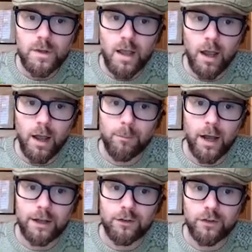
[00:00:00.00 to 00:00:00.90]
um,
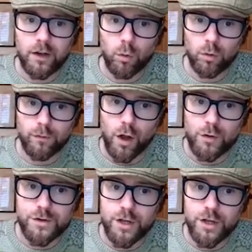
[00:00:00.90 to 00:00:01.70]
and uh, all of those.